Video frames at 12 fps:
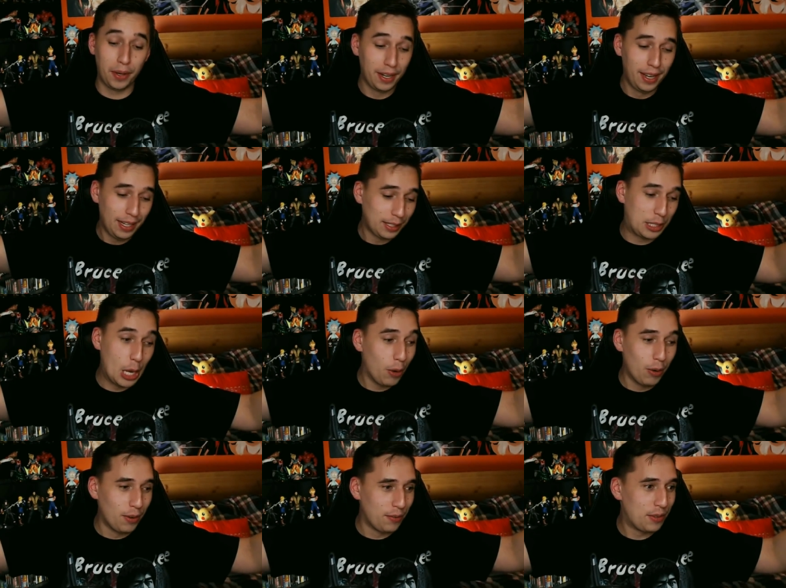But
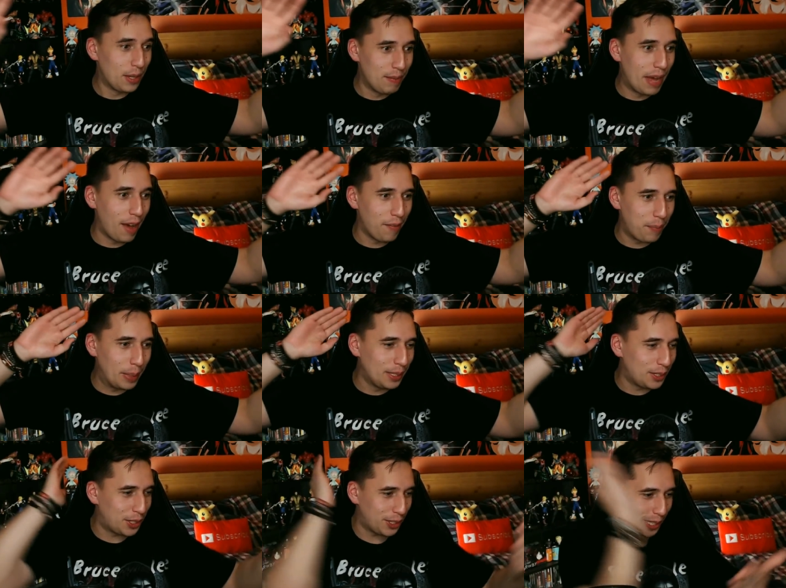two of them have
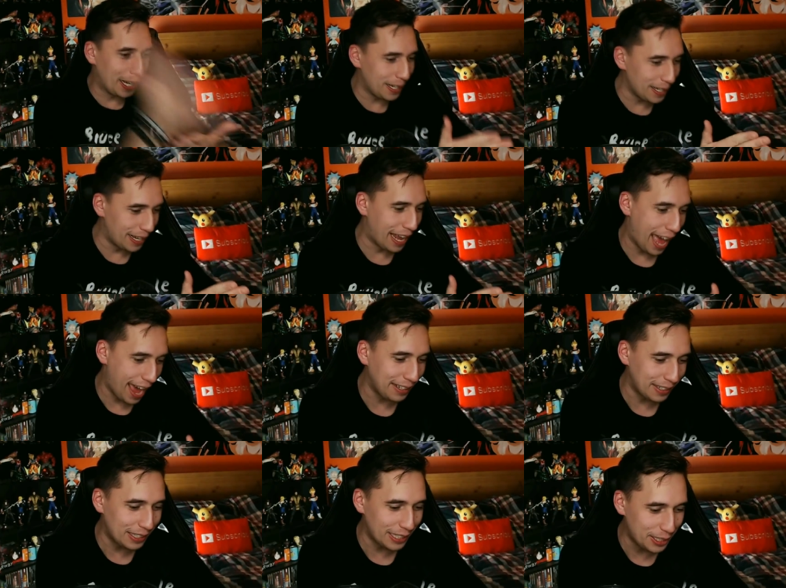been
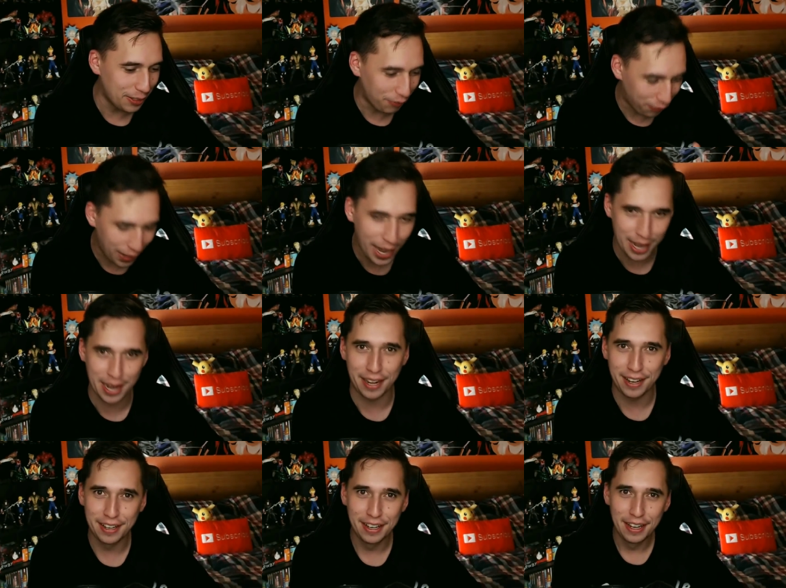single-handedly
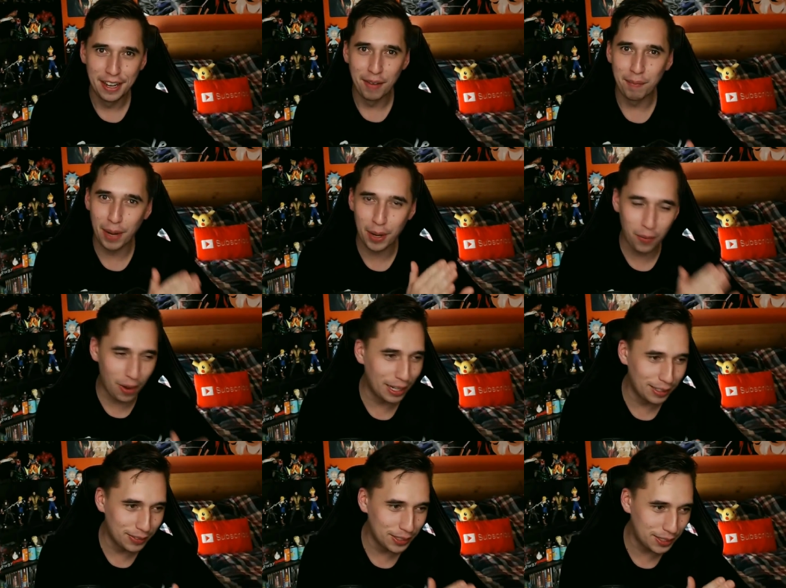defeated by
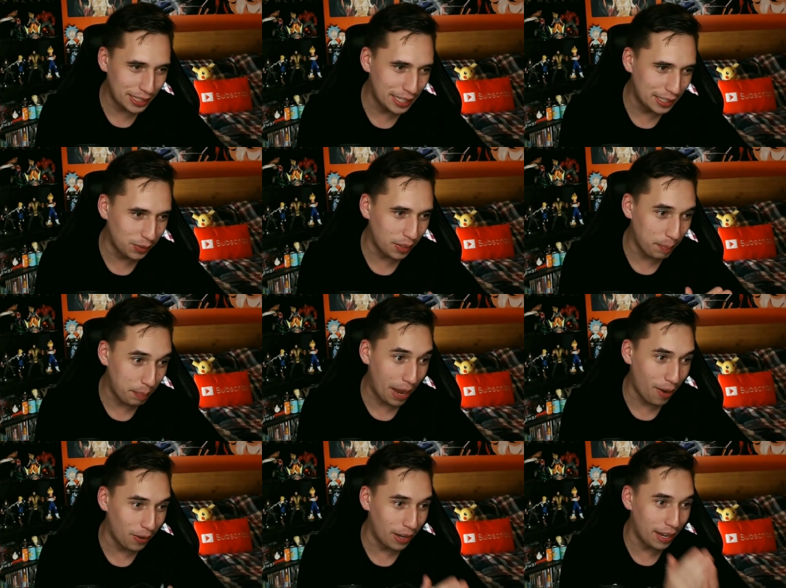one of the sins with a
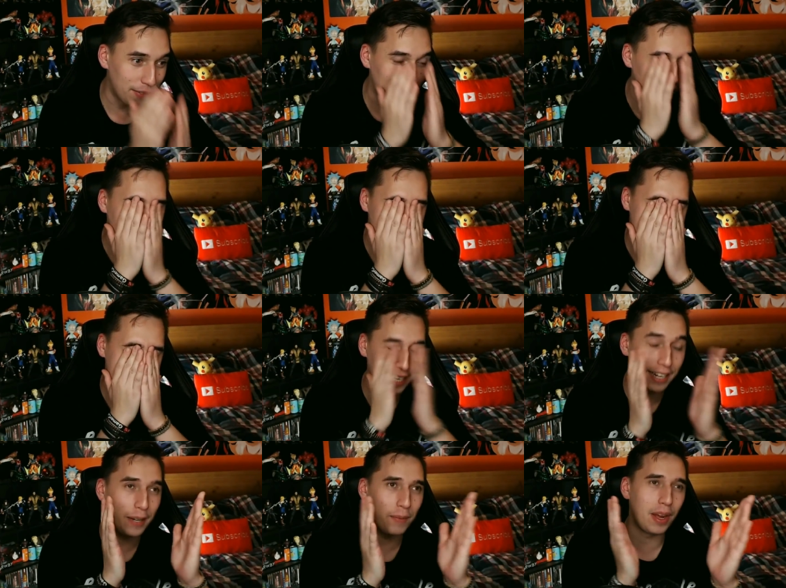power level
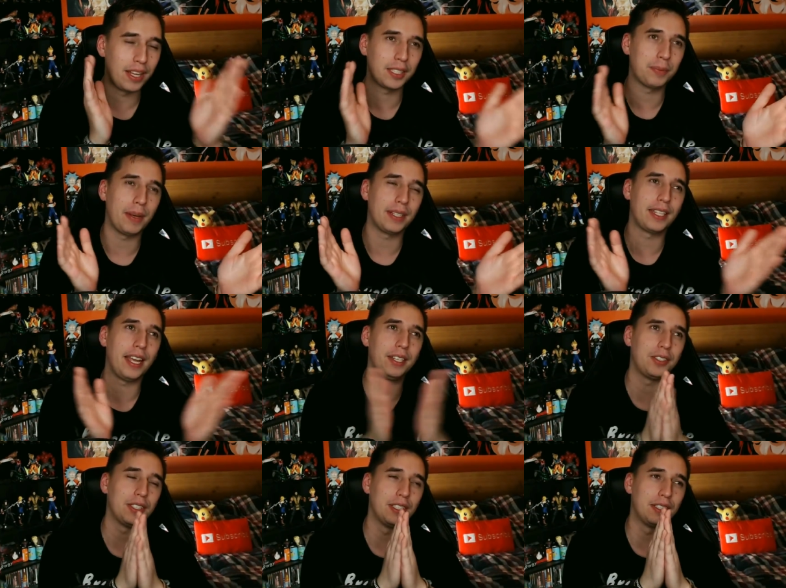exceeding my
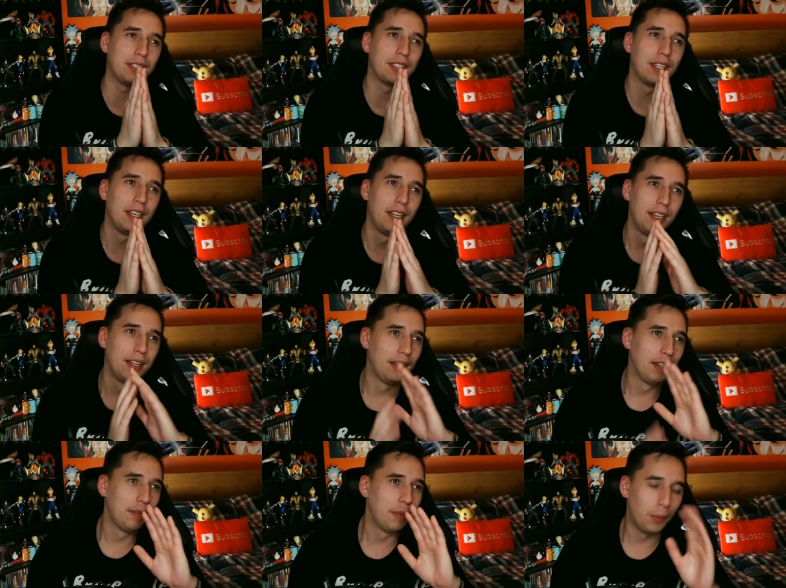expectations.
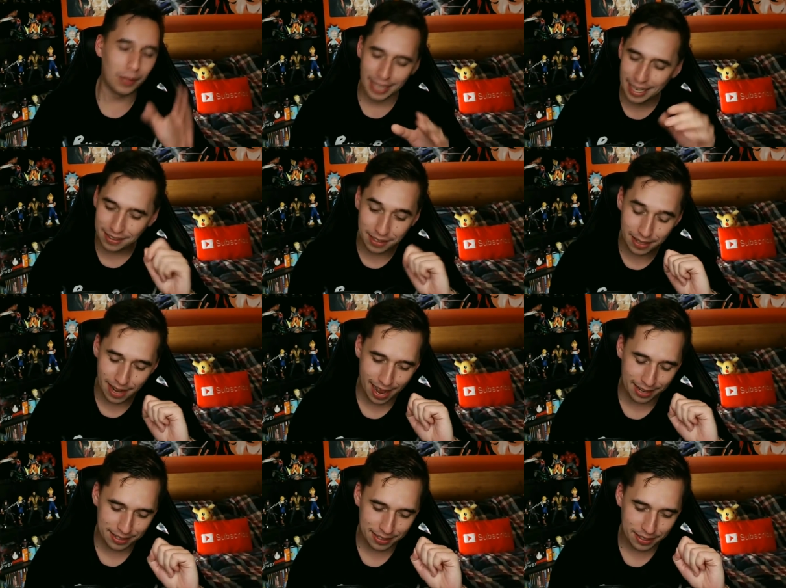But we'll get to
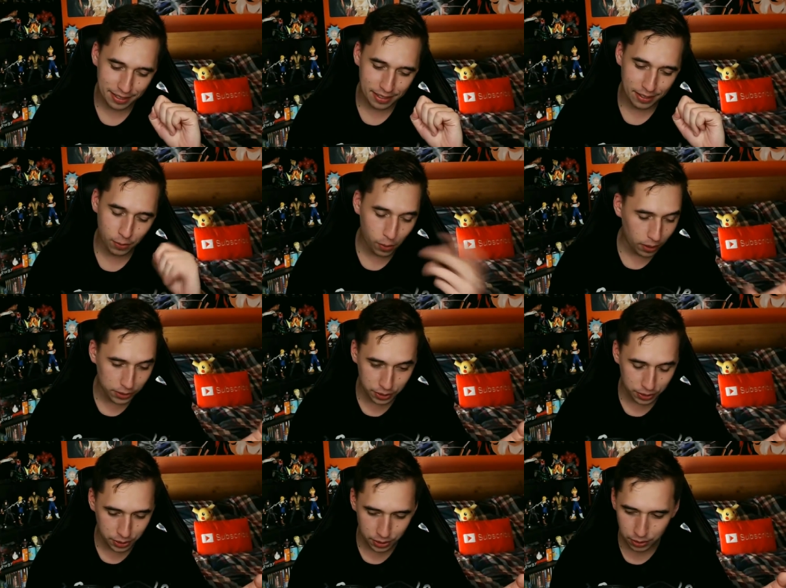that. We're
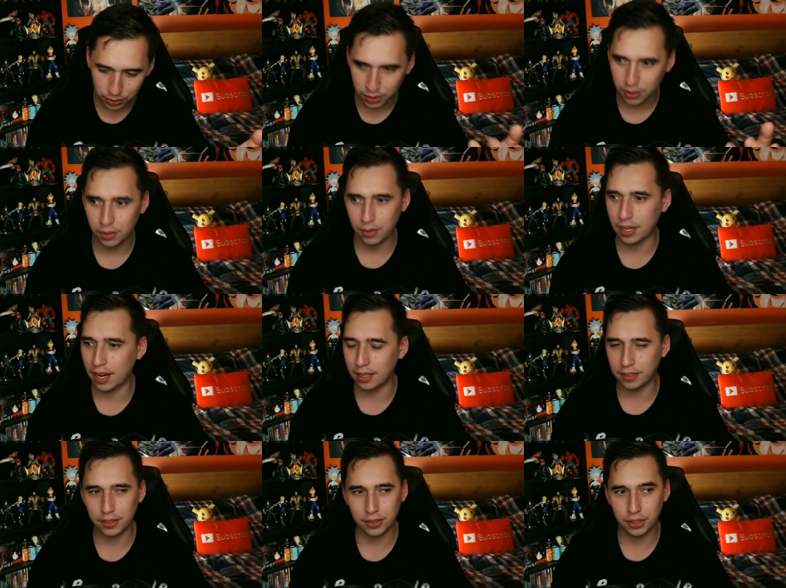also introduced to new
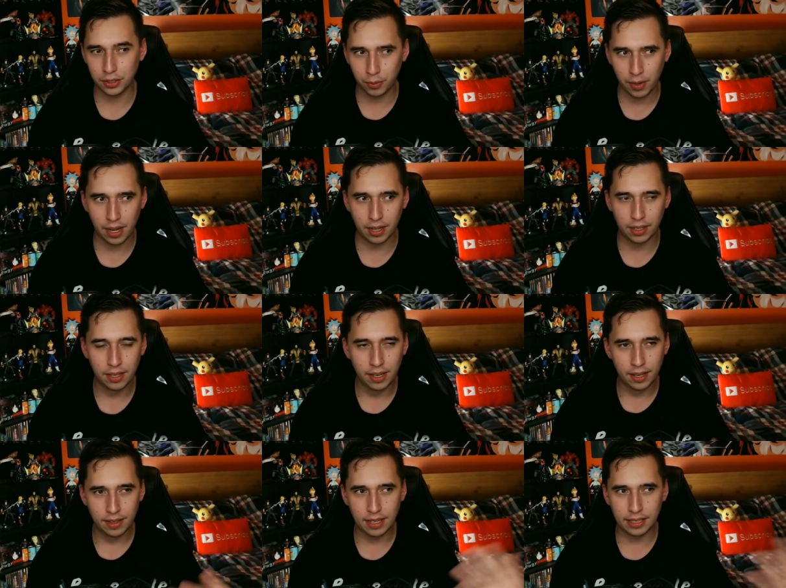characters as well
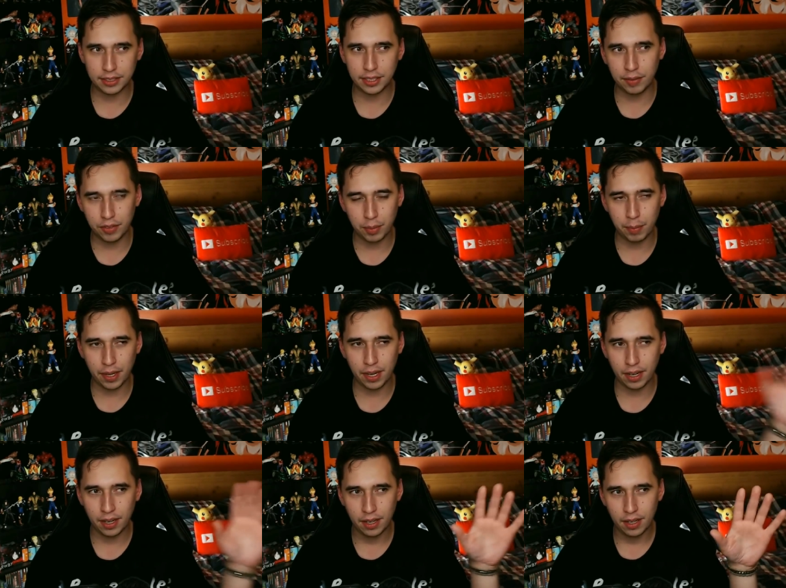that seem to
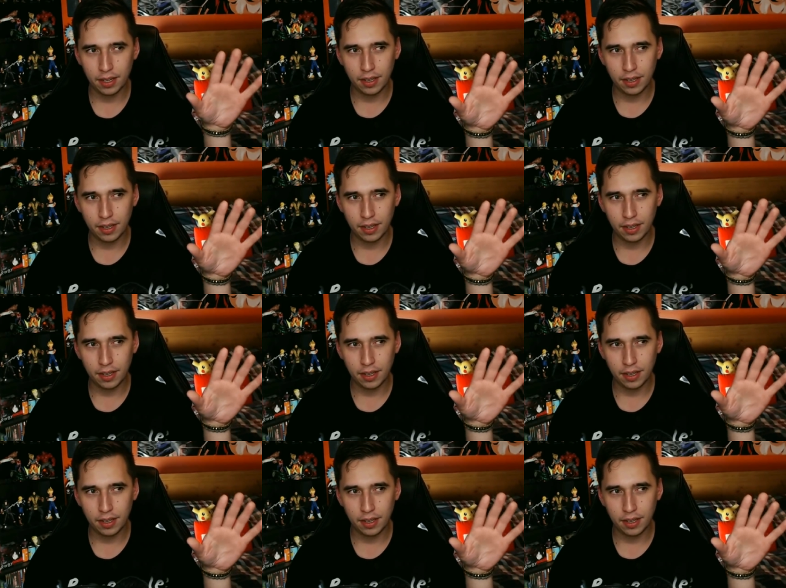be